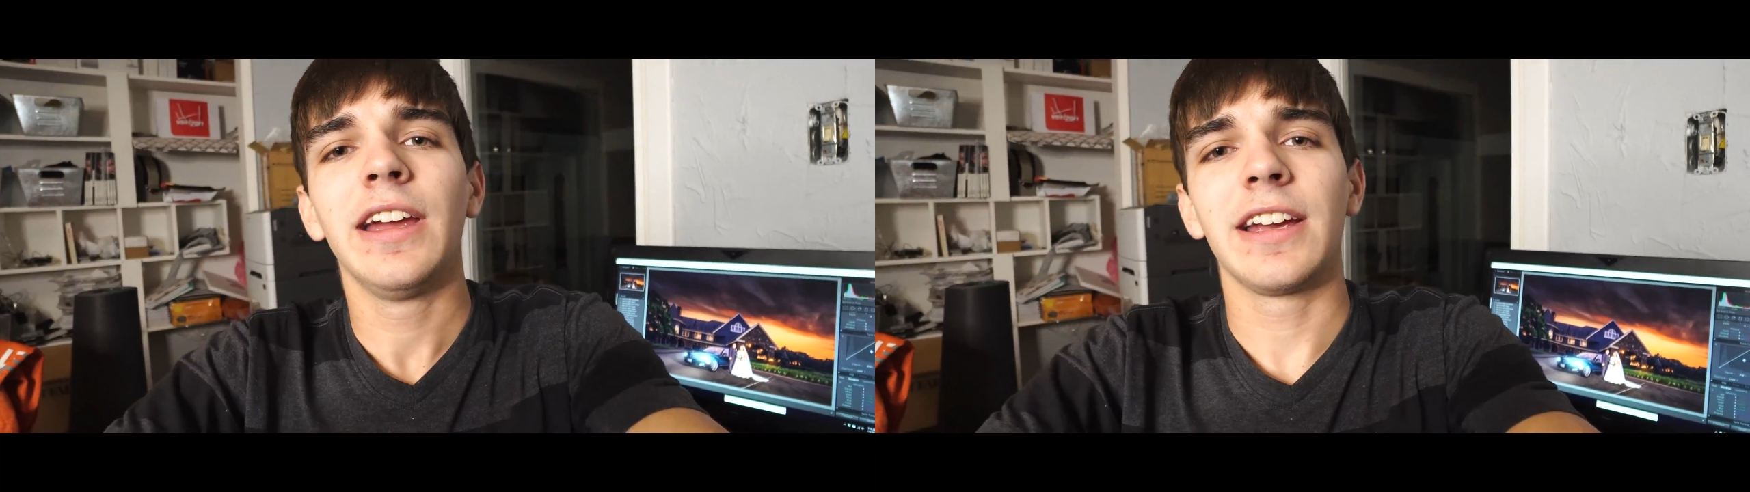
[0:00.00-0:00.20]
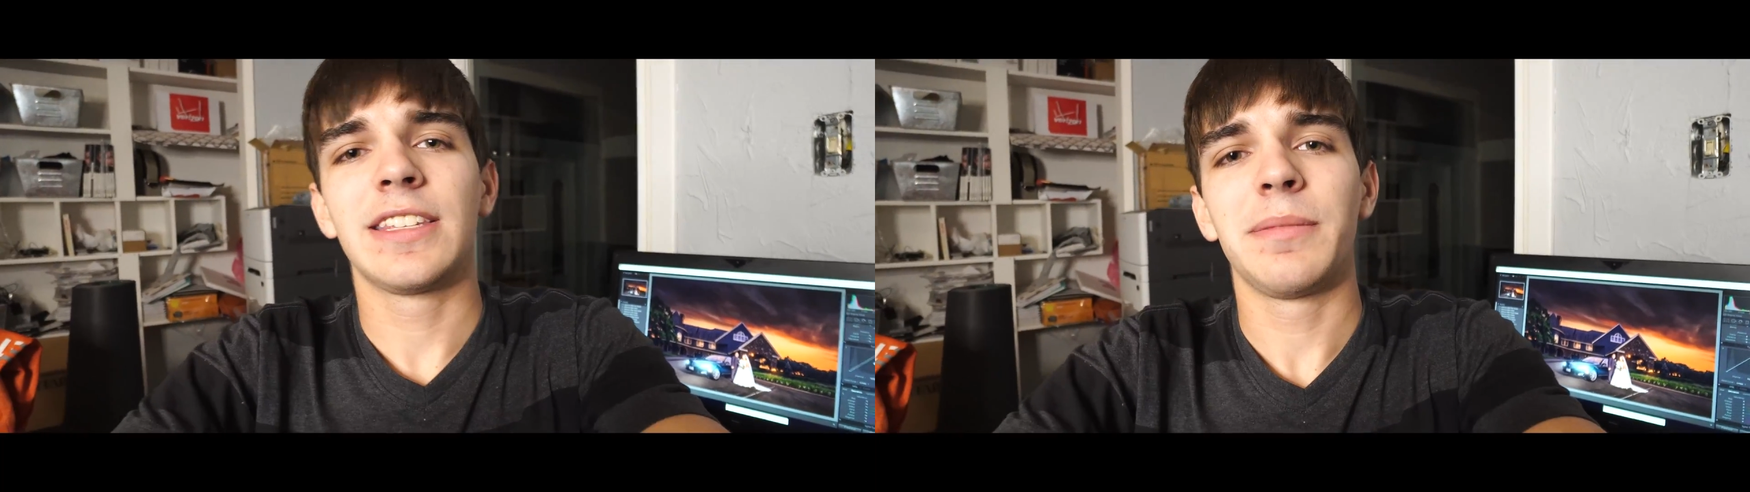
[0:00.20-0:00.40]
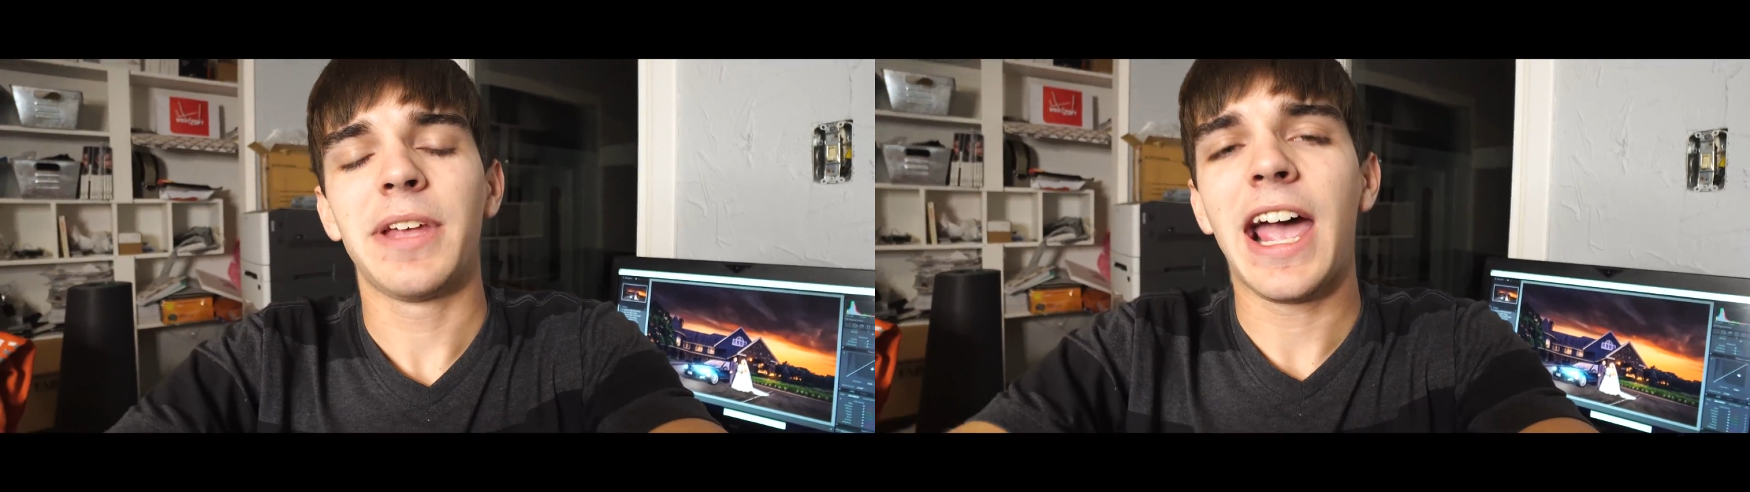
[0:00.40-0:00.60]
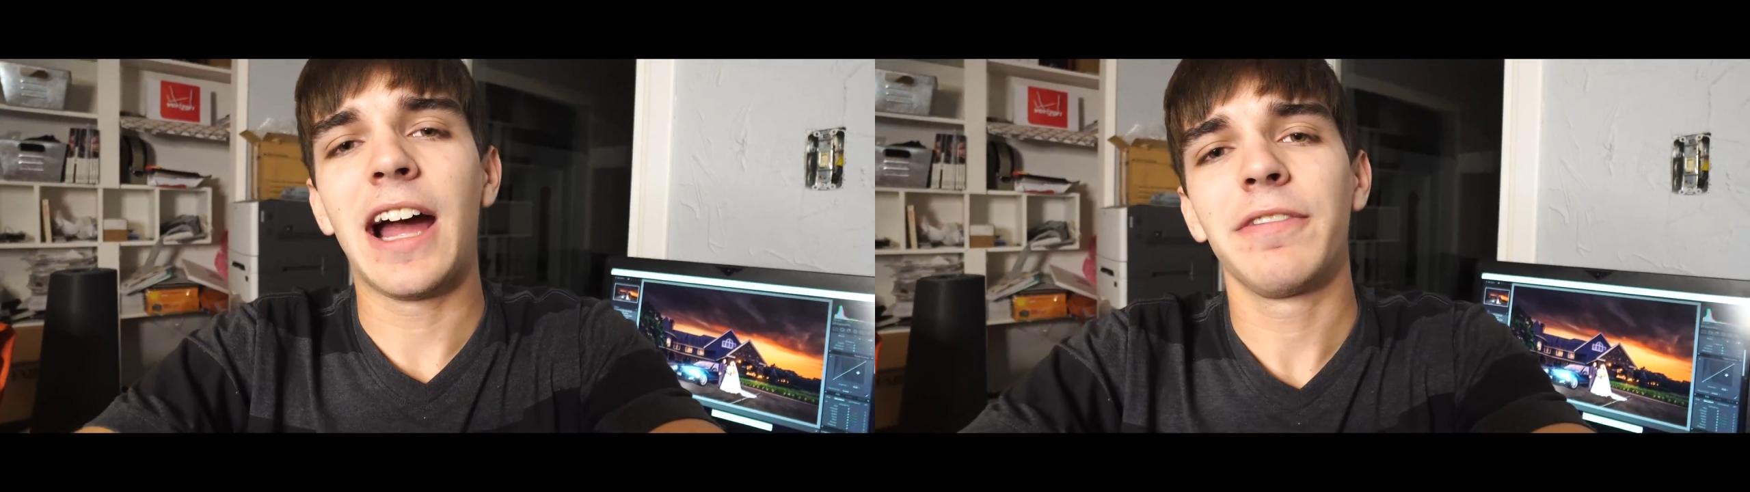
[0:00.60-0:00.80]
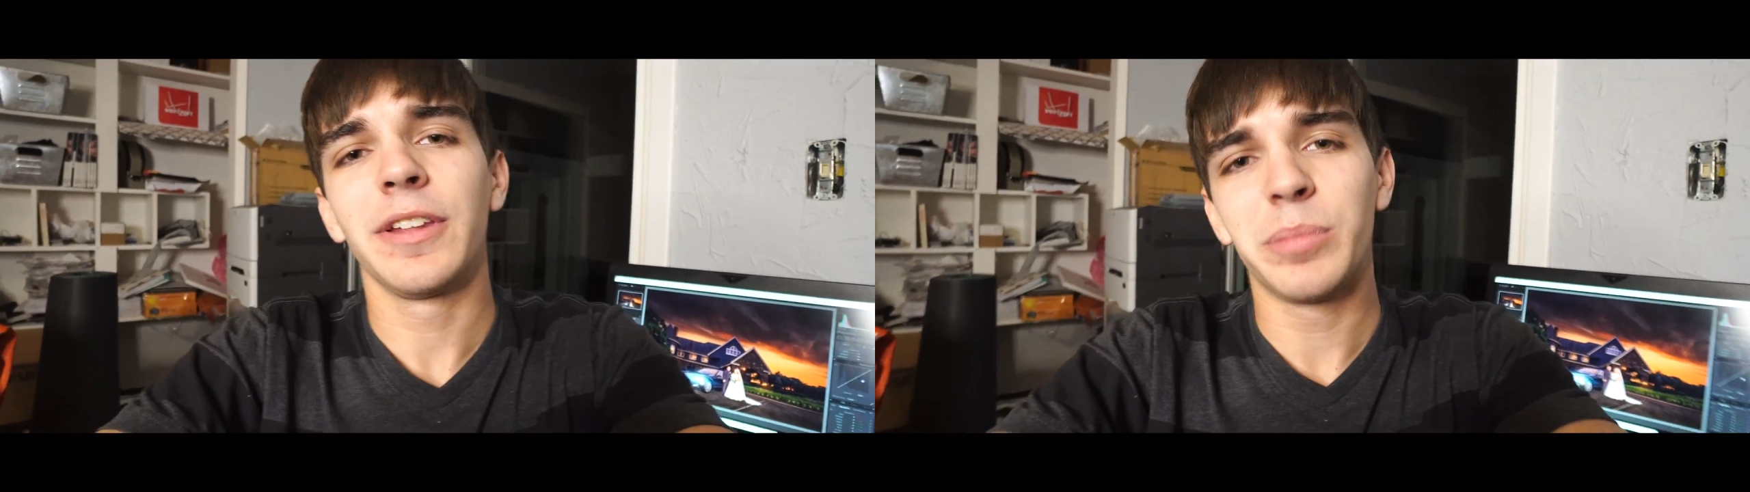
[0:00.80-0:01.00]
except
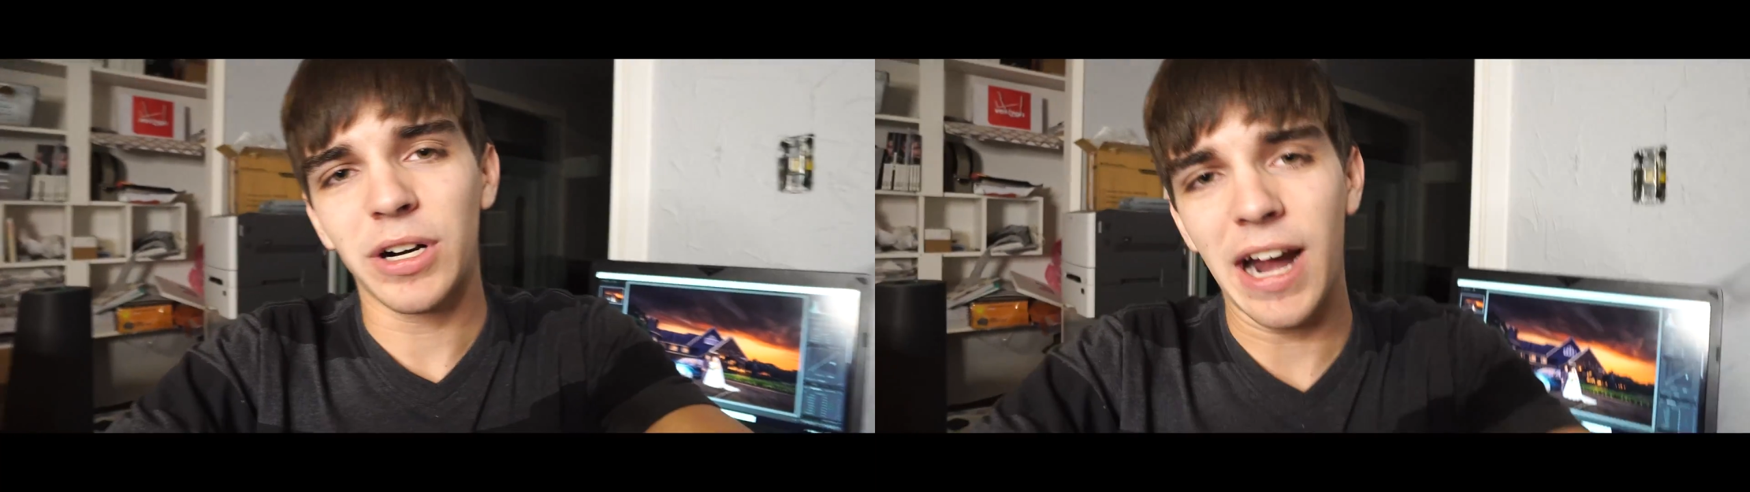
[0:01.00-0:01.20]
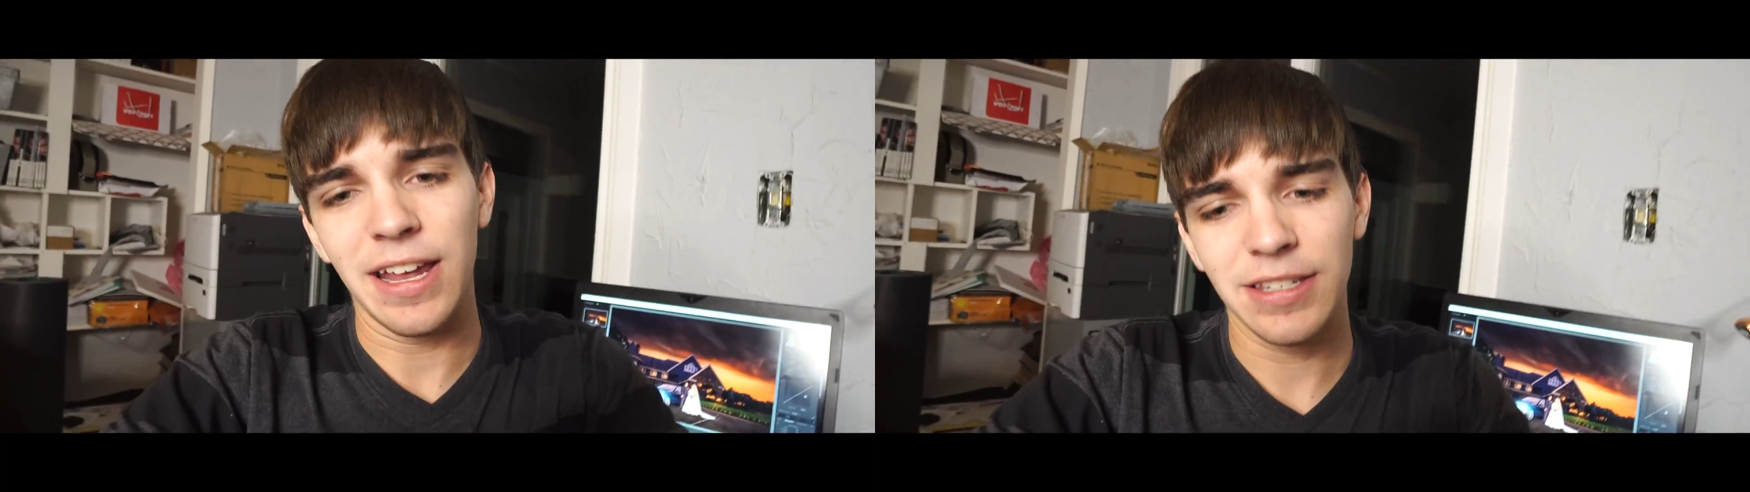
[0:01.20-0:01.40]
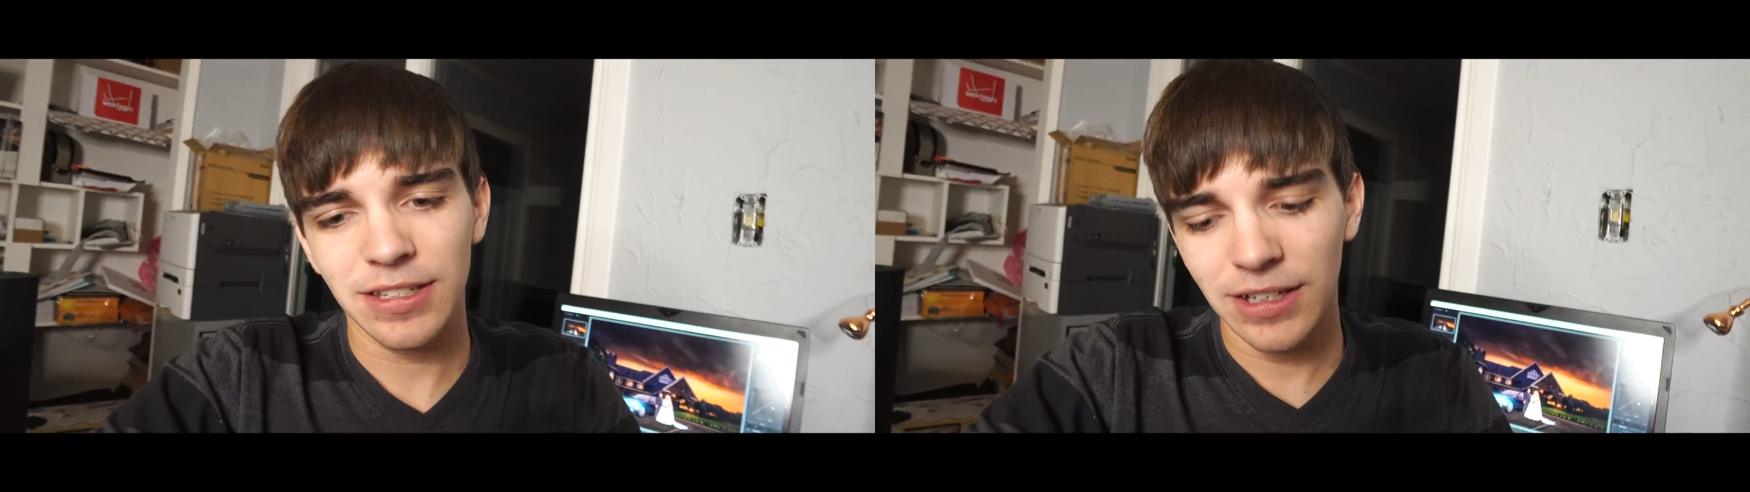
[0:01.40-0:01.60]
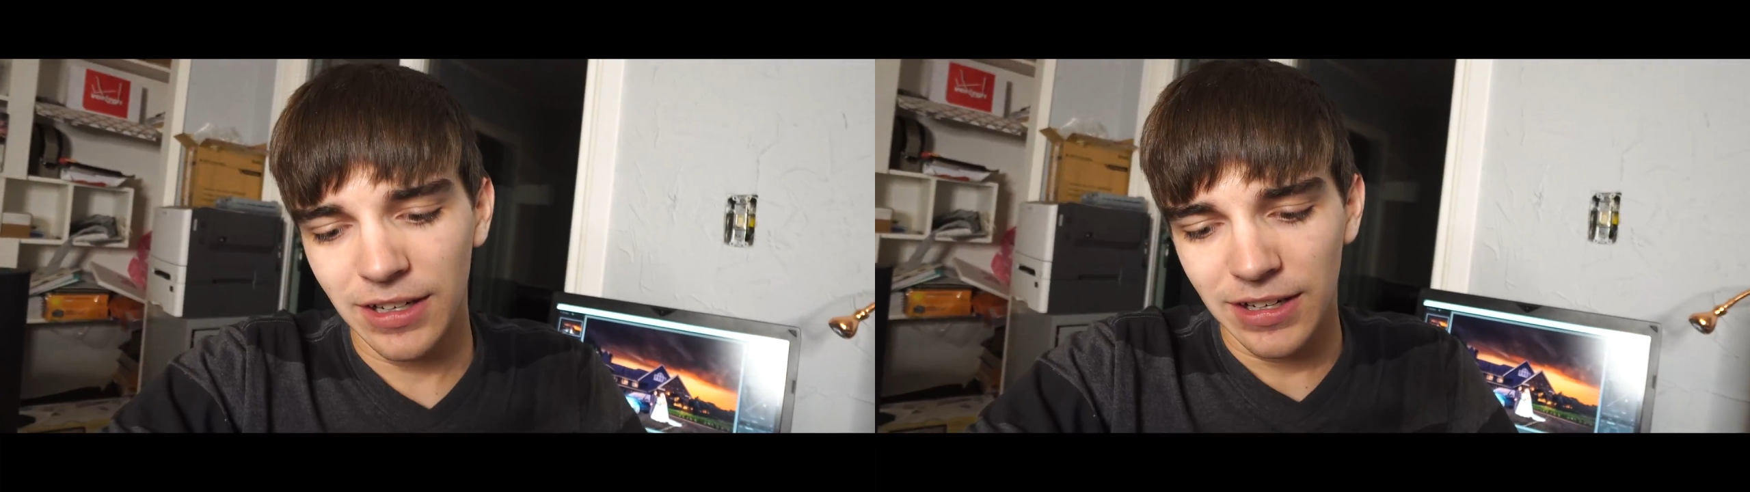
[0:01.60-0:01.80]
half the price.